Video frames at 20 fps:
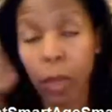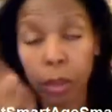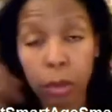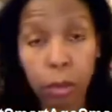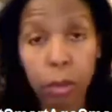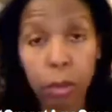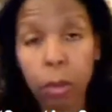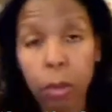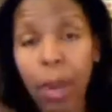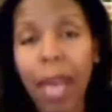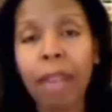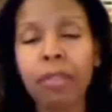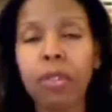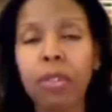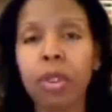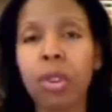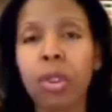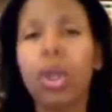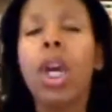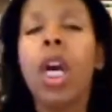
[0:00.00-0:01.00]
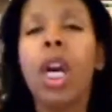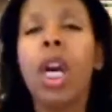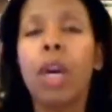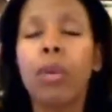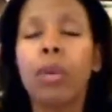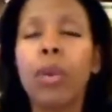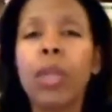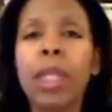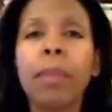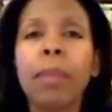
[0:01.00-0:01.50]
through after
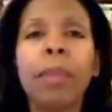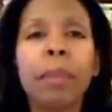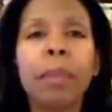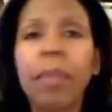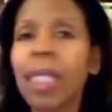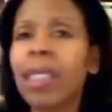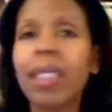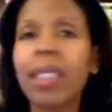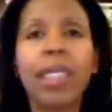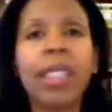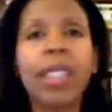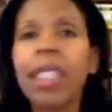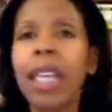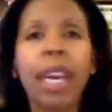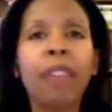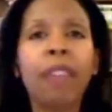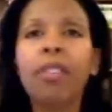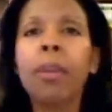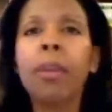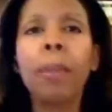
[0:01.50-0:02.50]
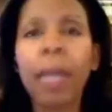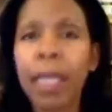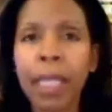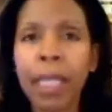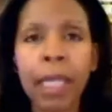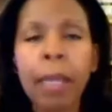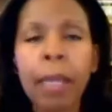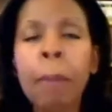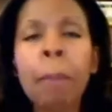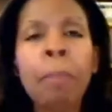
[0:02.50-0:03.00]
Rudy, but basically
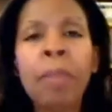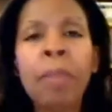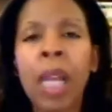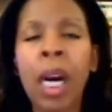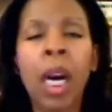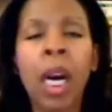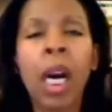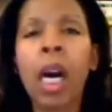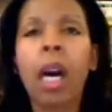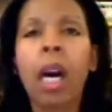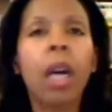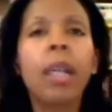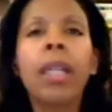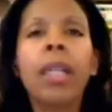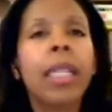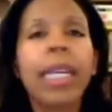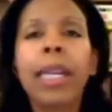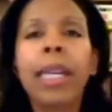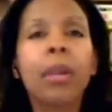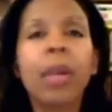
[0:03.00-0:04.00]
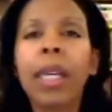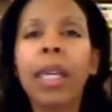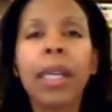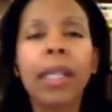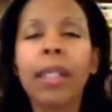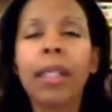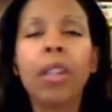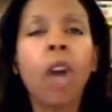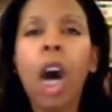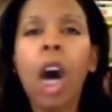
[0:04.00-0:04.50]
everybody
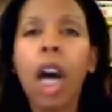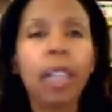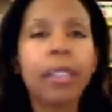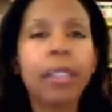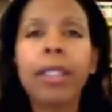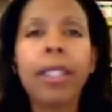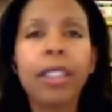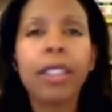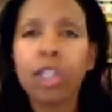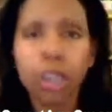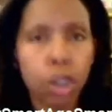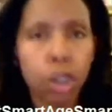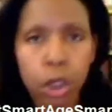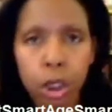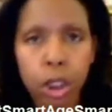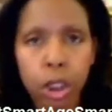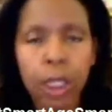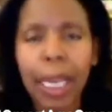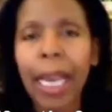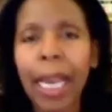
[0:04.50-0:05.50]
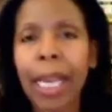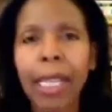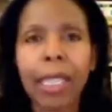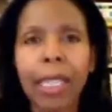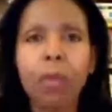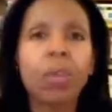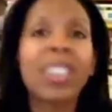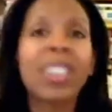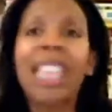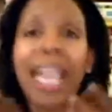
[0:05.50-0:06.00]
it got a dessert, and
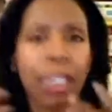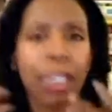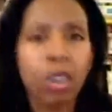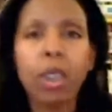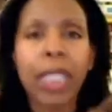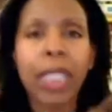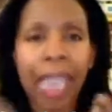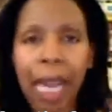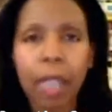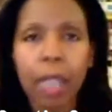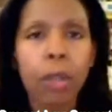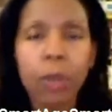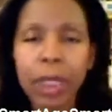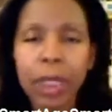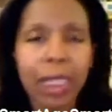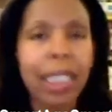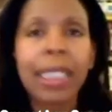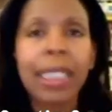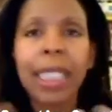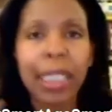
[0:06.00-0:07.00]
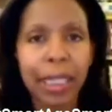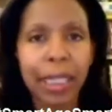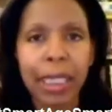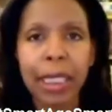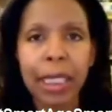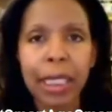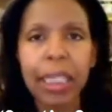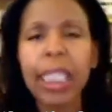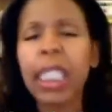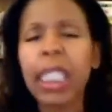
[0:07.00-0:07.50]
it was extra calories that they
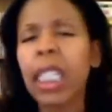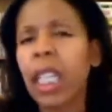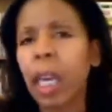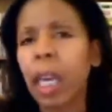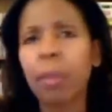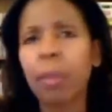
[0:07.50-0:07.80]
didn't need, and